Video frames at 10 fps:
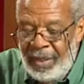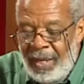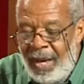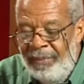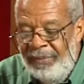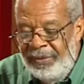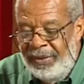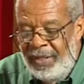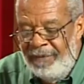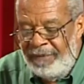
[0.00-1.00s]

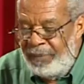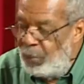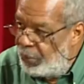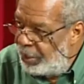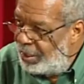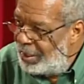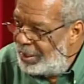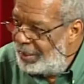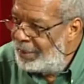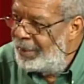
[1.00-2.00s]
comes from the
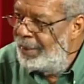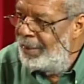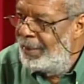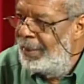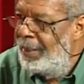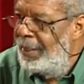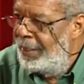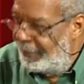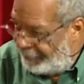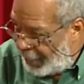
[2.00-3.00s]
world,
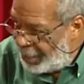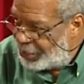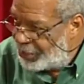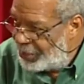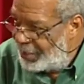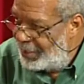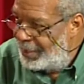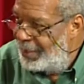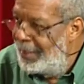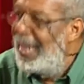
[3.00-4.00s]
the flesh, mm-hmm.
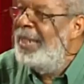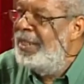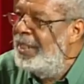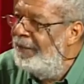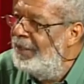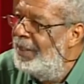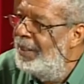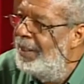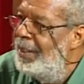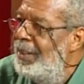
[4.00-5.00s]
and the devil.
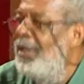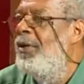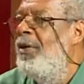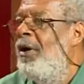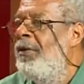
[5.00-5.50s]
Now, mm-hmm.